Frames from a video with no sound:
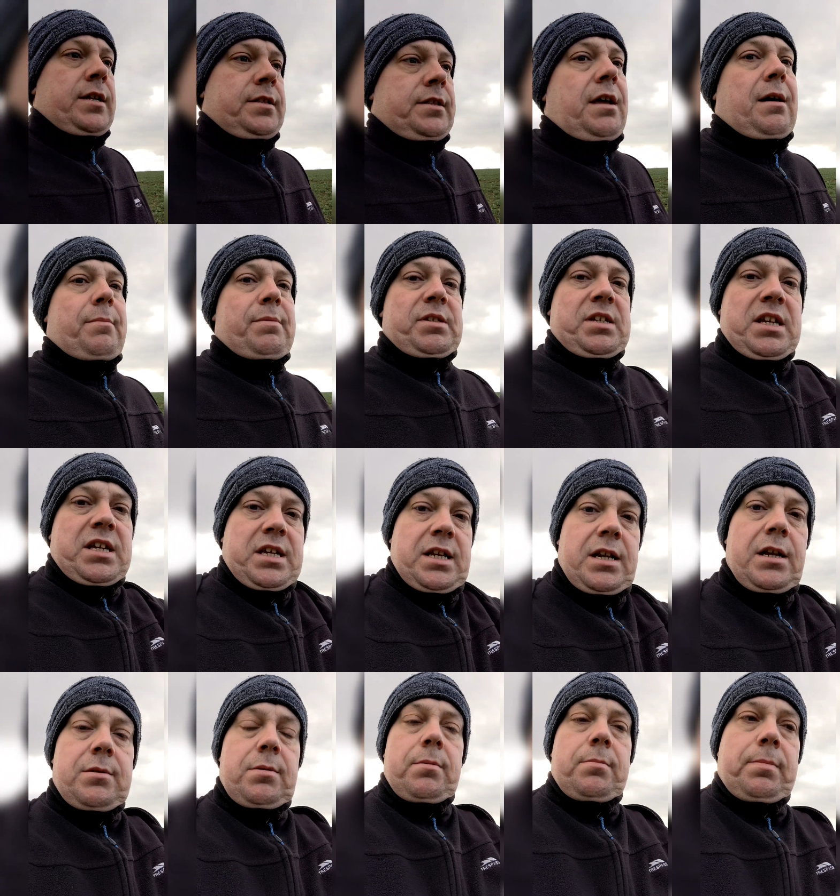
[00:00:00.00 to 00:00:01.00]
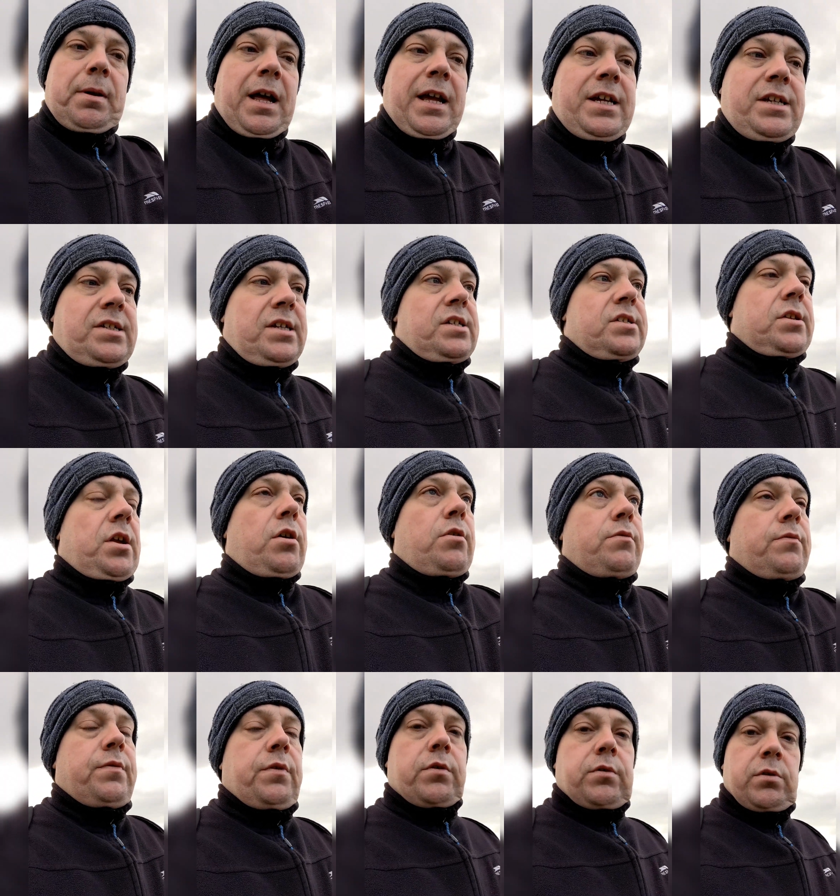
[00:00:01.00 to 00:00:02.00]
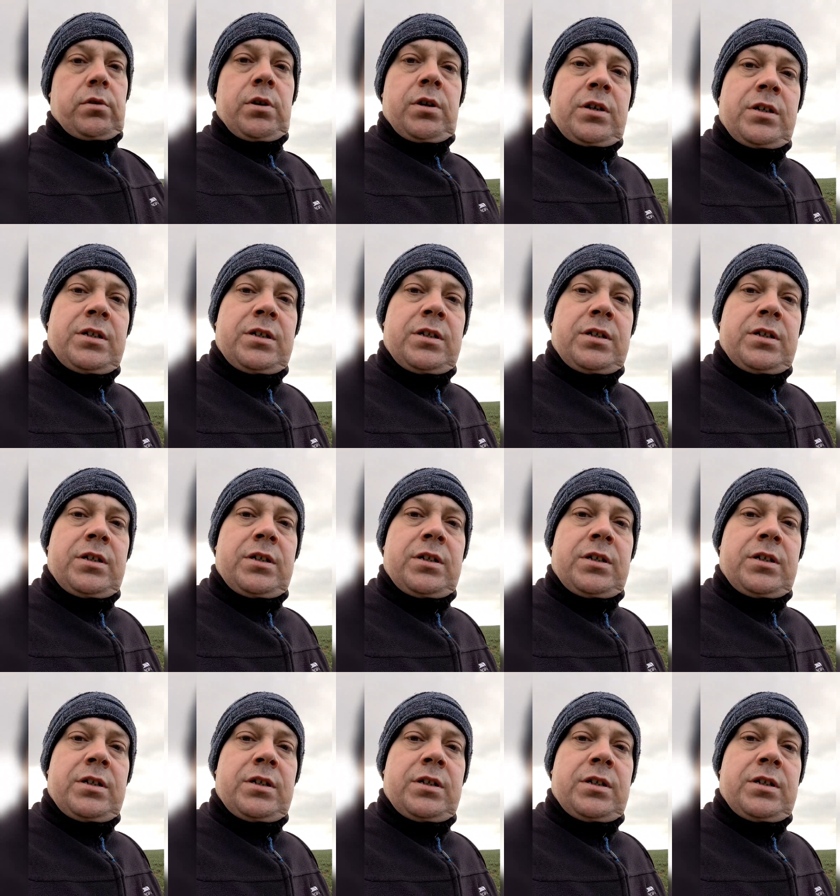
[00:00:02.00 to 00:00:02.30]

that particular place is known for.